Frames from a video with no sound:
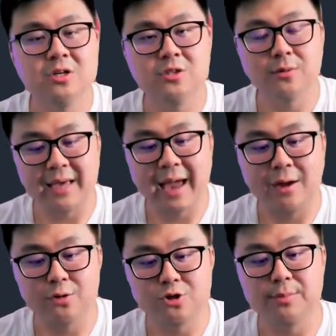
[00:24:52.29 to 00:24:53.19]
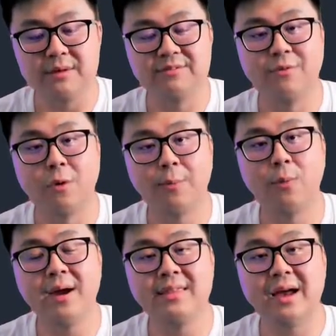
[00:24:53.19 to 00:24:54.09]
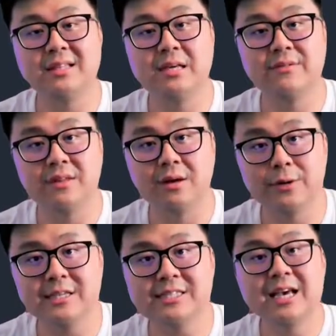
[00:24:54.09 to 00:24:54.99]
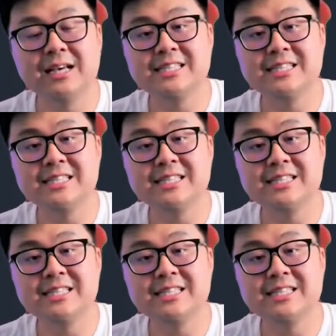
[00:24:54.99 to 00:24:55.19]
So the angle should be 4.97 degrees